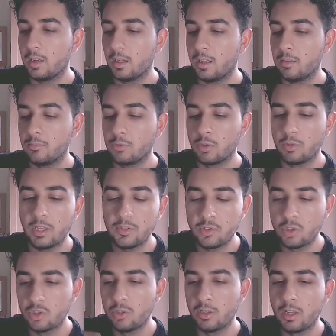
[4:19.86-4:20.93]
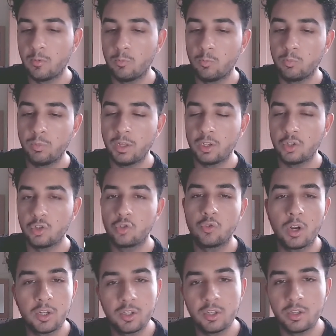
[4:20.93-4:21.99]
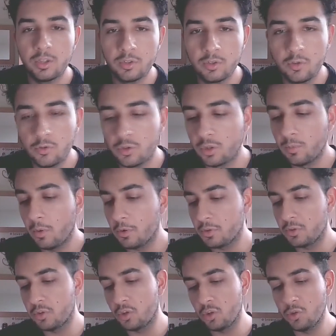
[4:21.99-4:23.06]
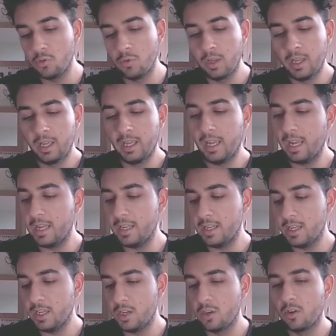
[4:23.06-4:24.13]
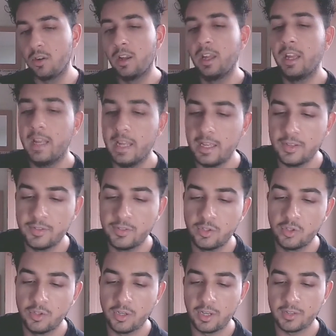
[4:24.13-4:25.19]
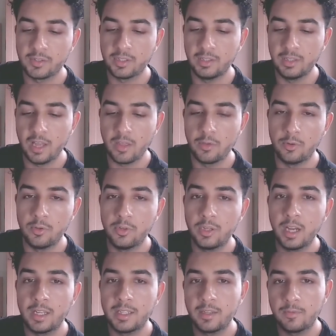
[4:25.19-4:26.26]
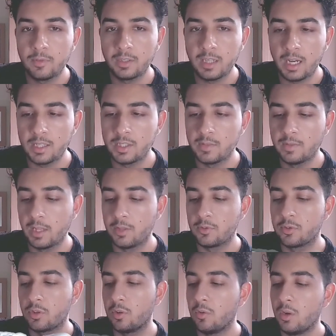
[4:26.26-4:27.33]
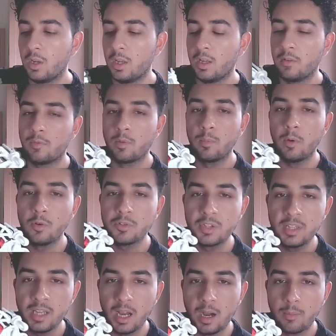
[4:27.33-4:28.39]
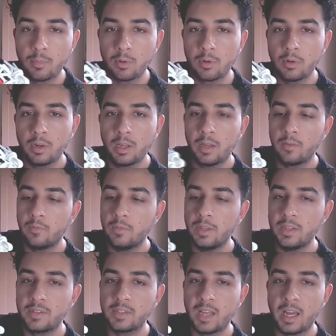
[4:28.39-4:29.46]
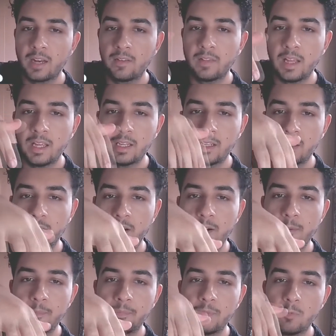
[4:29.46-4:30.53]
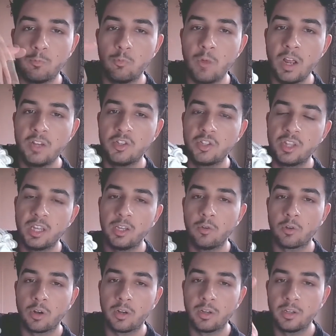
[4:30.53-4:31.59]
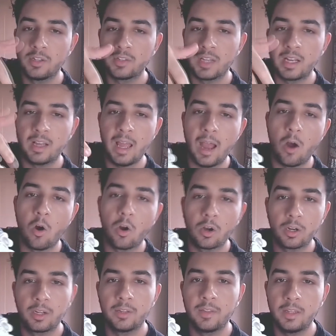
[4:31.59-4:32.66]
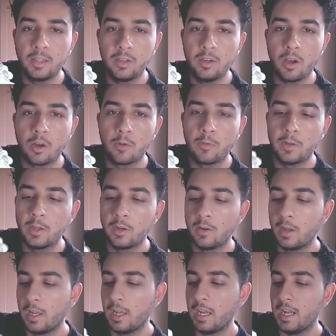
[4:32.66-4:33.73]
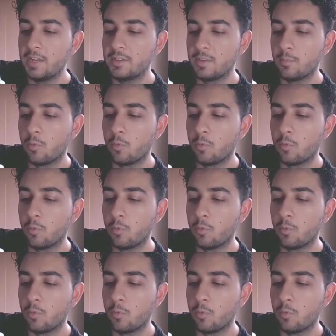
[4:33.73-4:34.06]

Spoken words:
So let's just look at the construction of the shoe. So most of the shoe in here is just leather. You got different kinds of leather. So for most of the upper, this kind of like ridge thing going on here, this kind of arc thing that you got over here, it's a